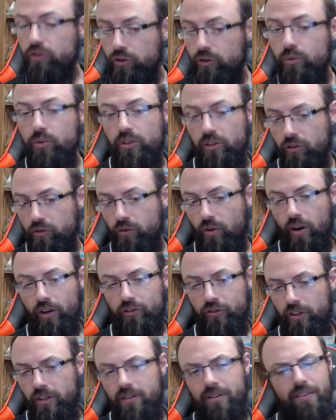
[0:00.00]
to
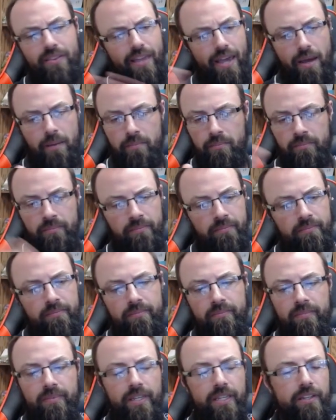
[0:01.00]
destruction. Them
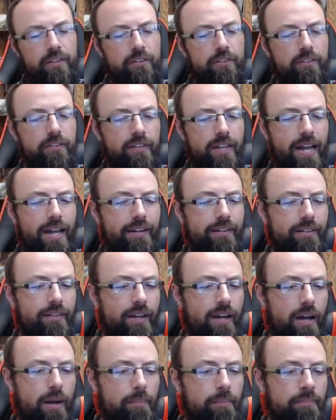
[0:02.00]
is not
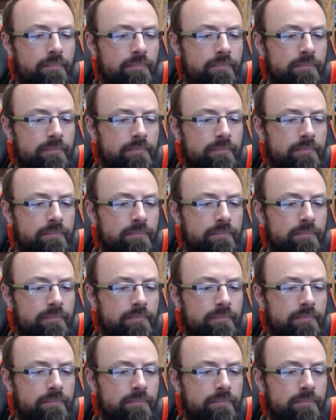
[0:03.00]
um,